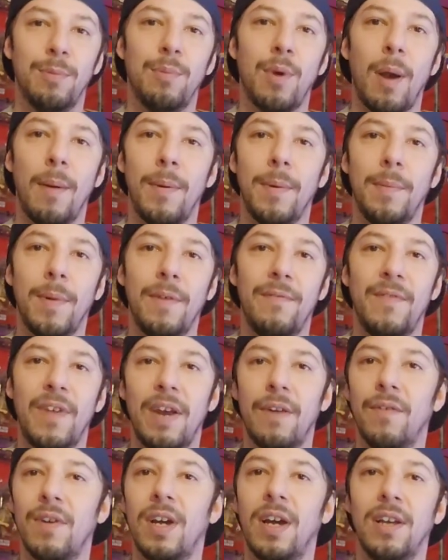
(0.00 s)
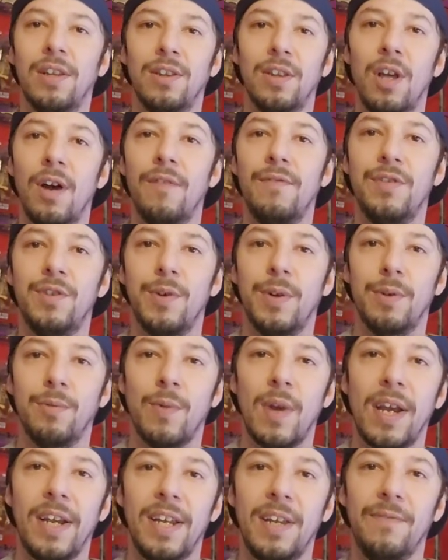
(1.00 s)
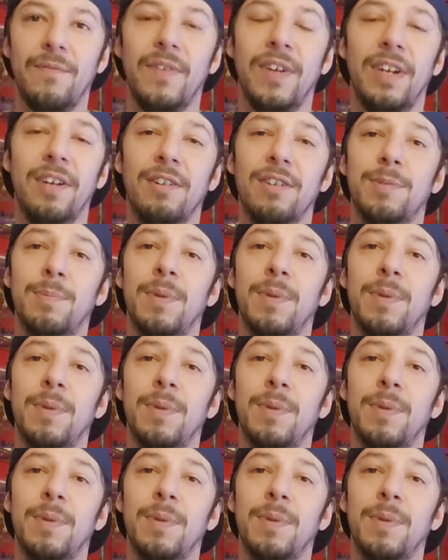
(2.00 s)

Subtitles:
probably my favorite. I love doing ranking videos.